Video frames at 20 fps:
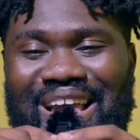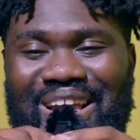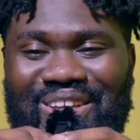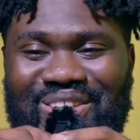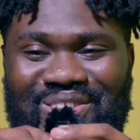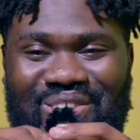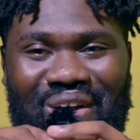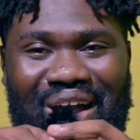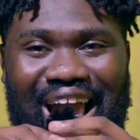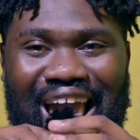
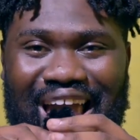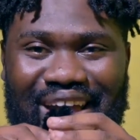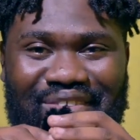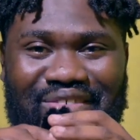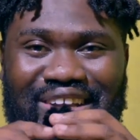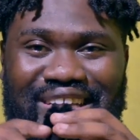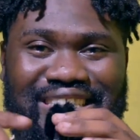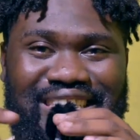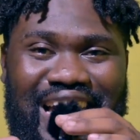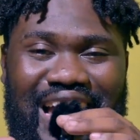So
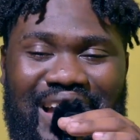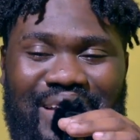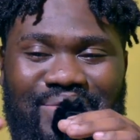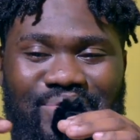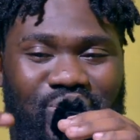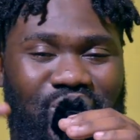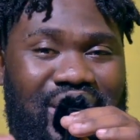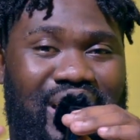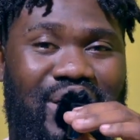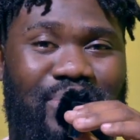every
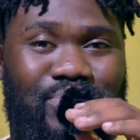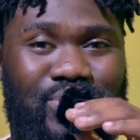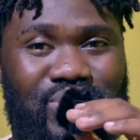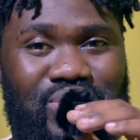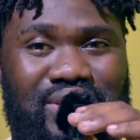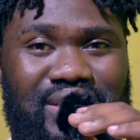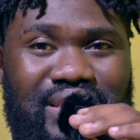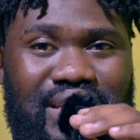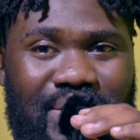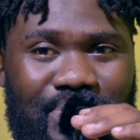time when I'm
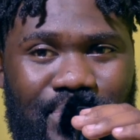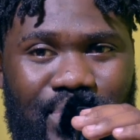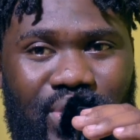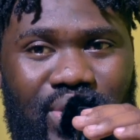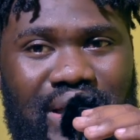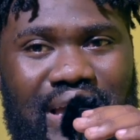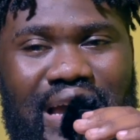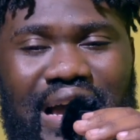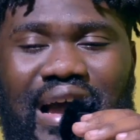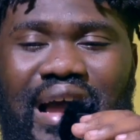using the
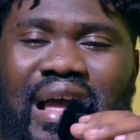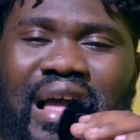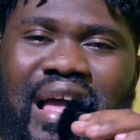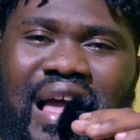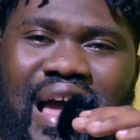Boya,